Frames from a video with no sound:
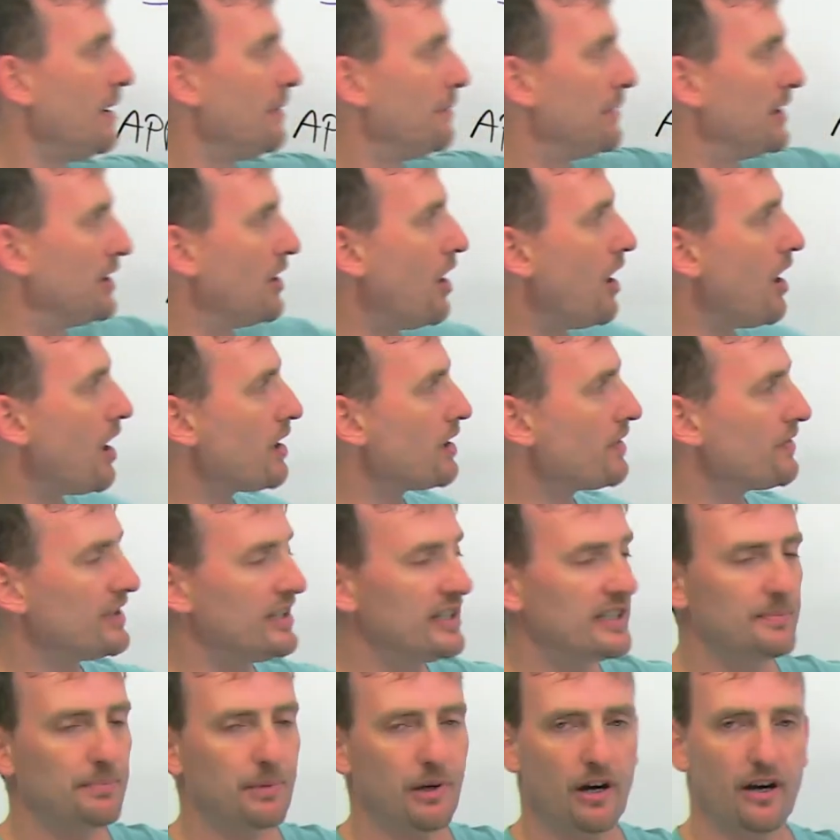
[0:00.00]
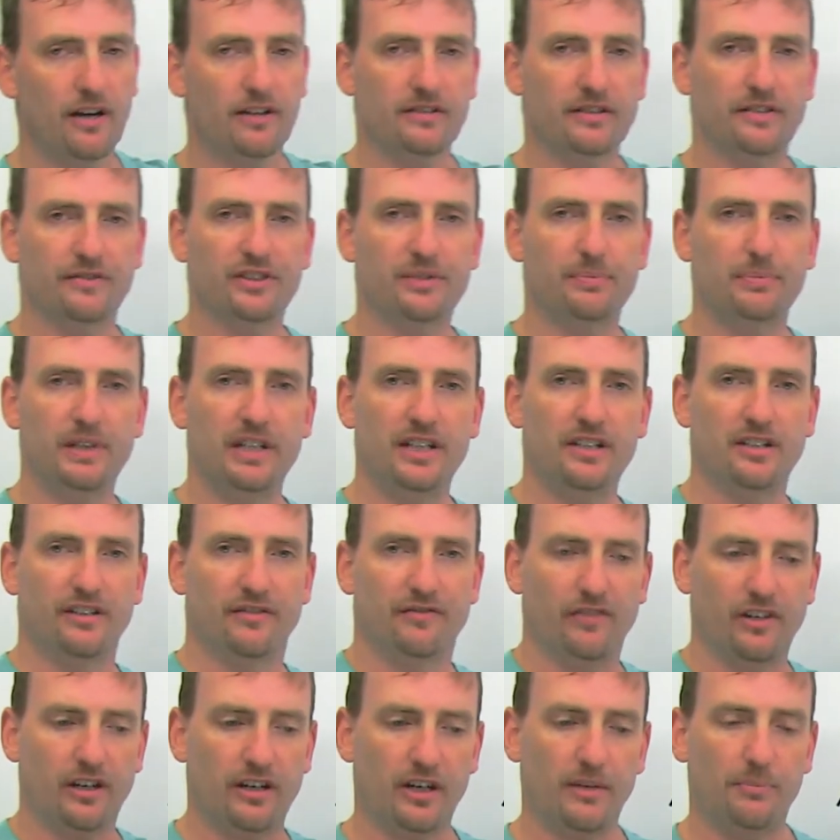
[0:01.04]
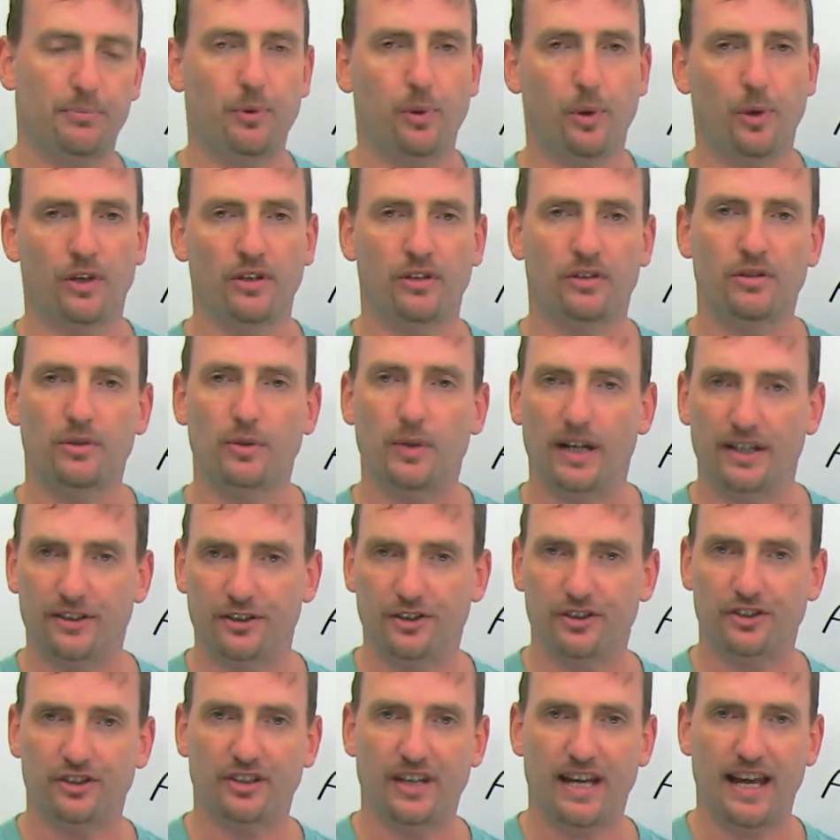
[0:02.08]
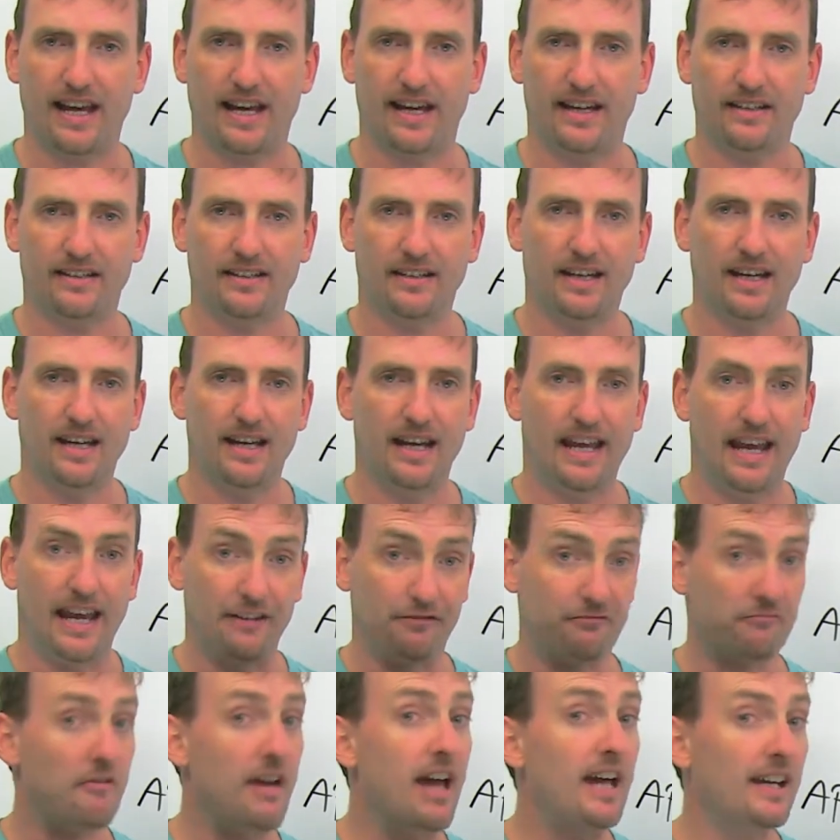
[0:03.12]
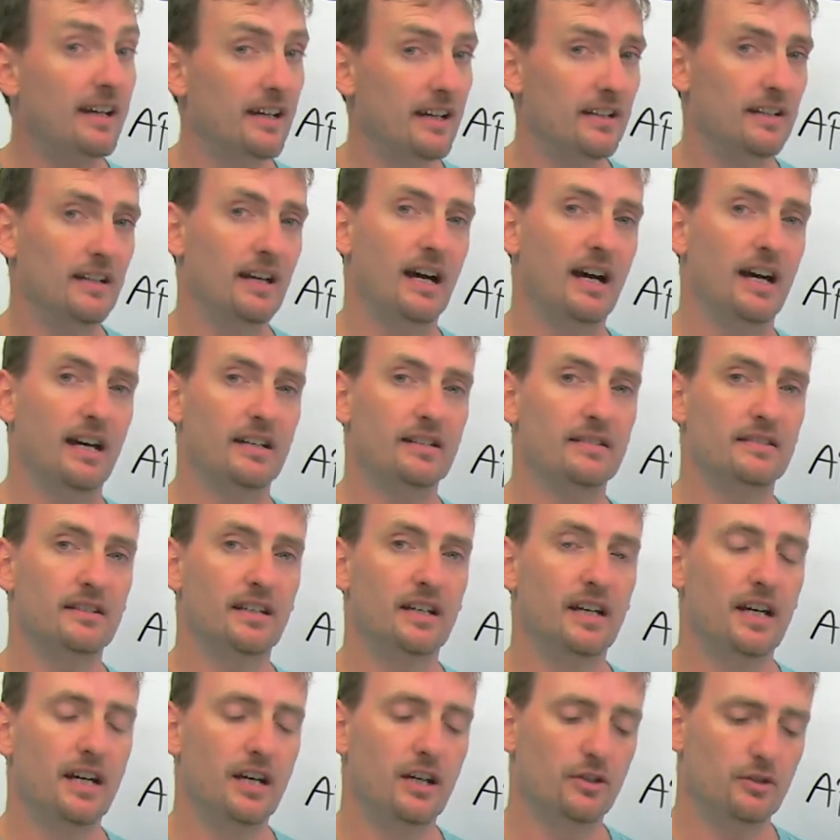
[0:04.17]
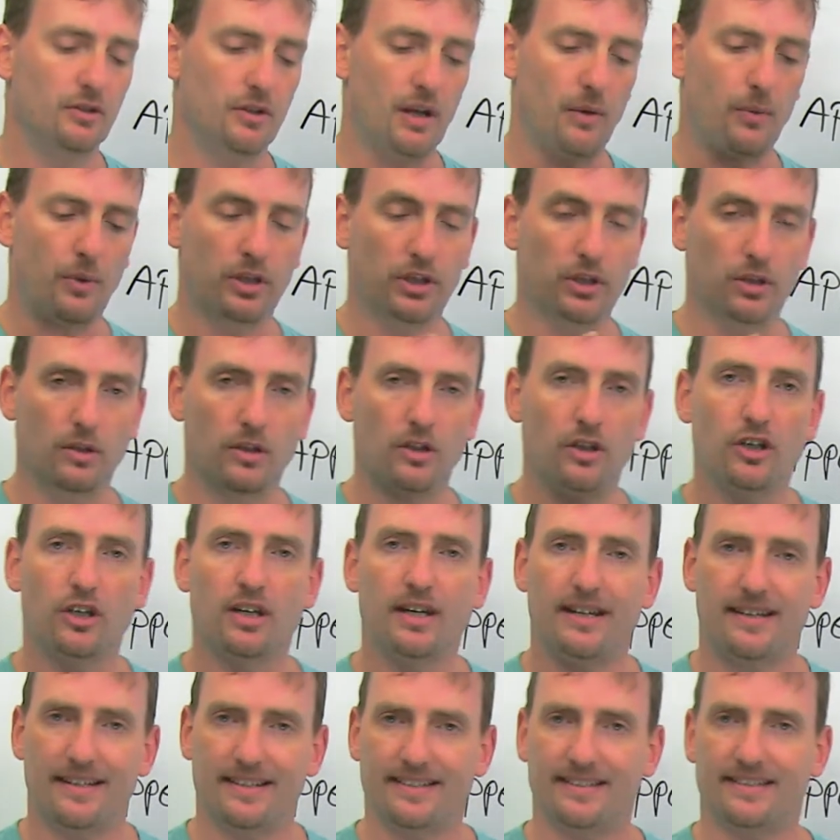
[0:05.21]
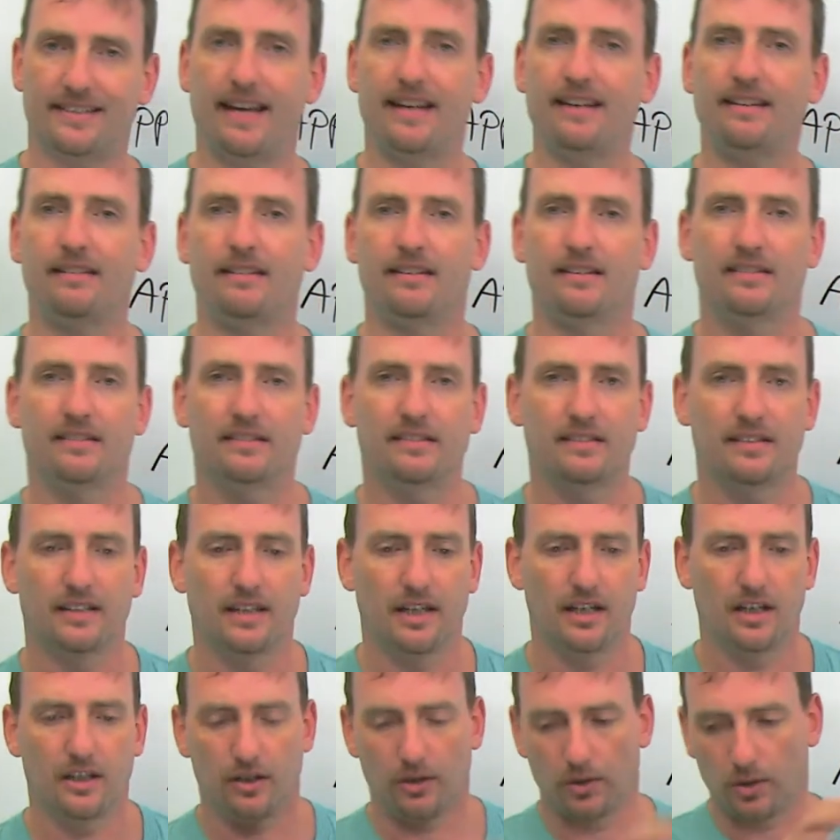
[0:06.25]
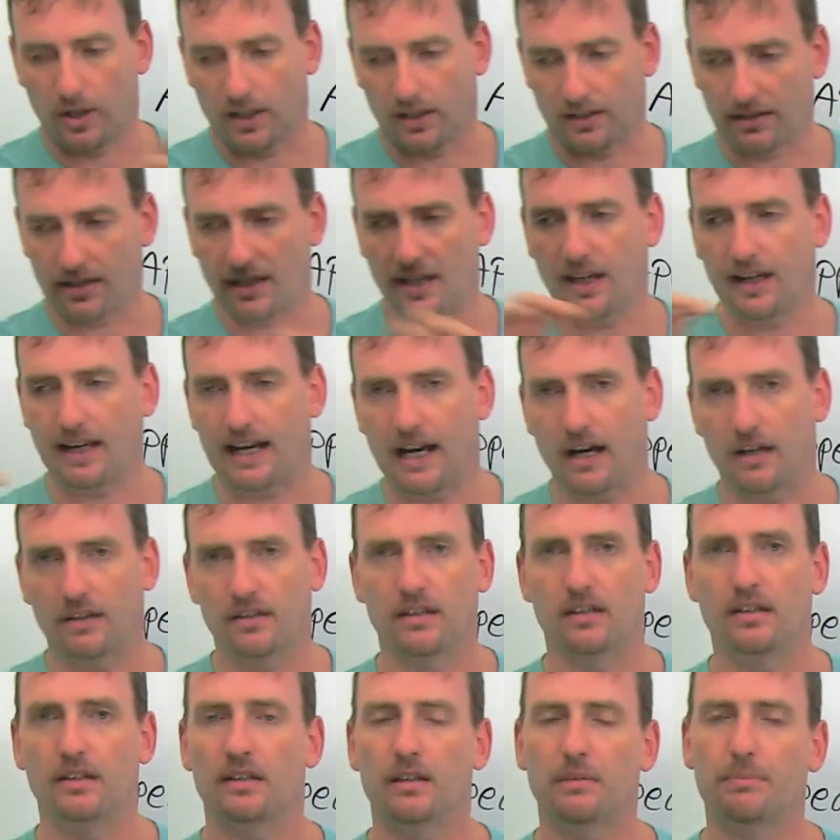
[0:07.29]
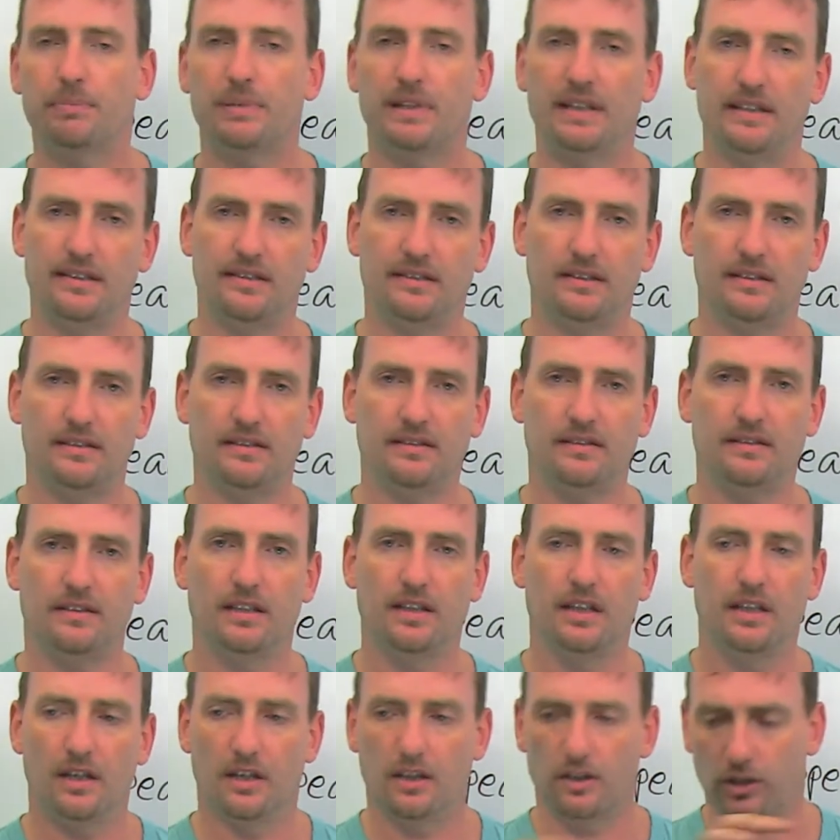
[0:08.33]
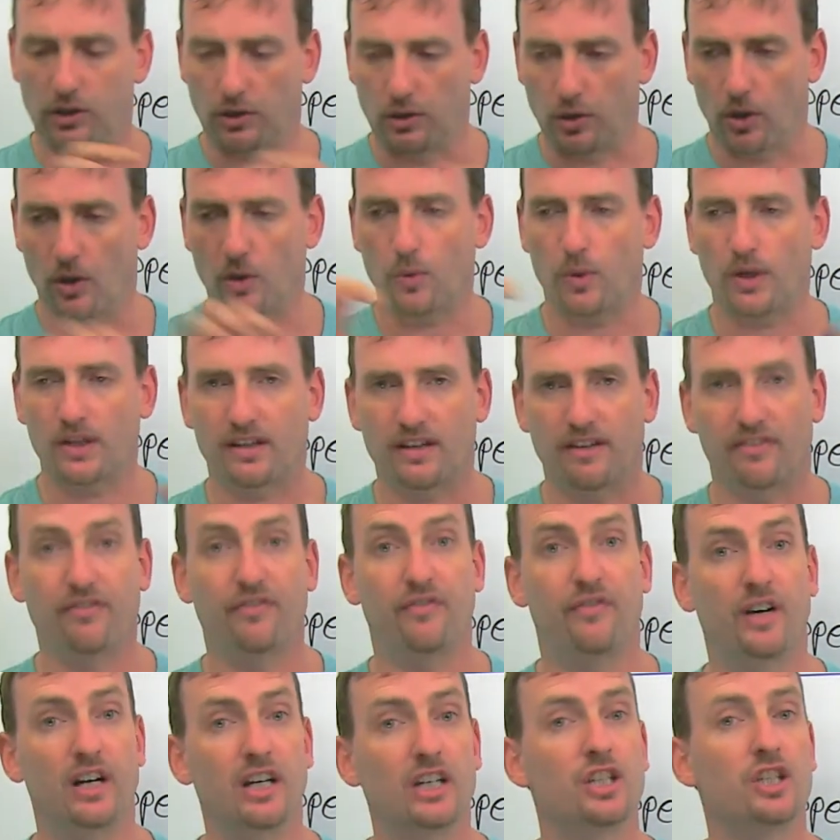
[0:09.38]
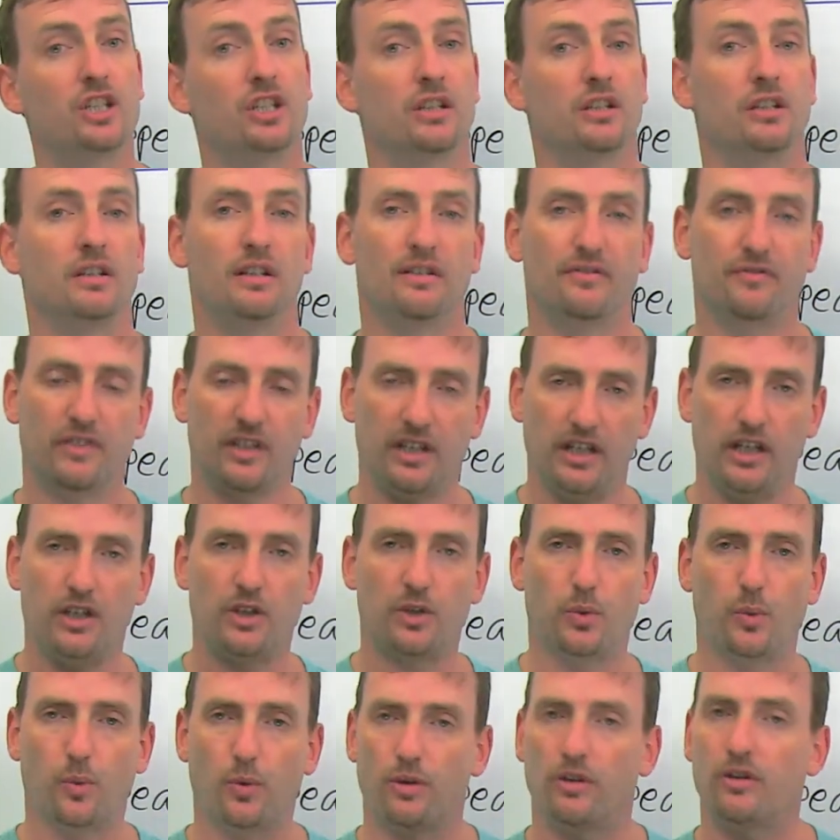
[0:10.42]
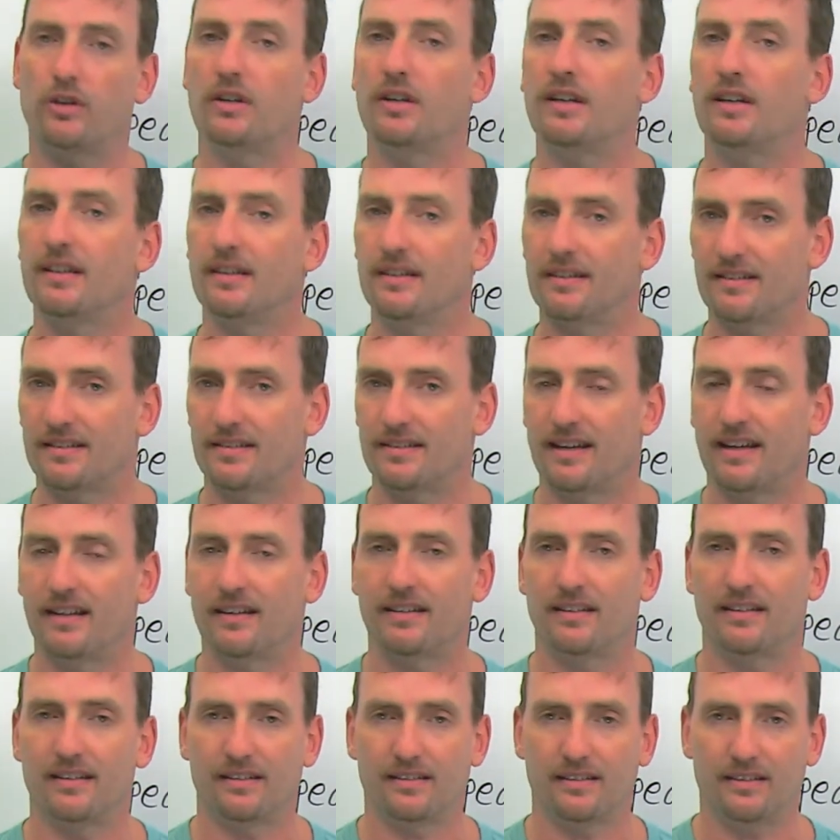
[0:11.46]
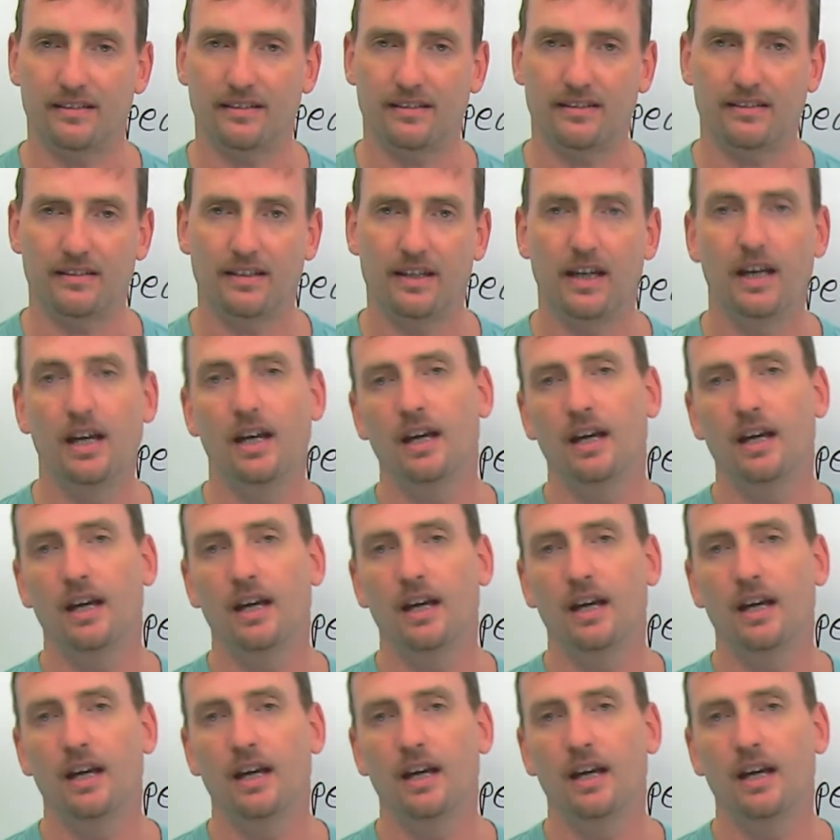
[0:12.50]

But all of these parts of speech are very important to understand and recognize, so that when you look at a sentence, you can take out the little pieces, you know what the function of each word in the sentence is,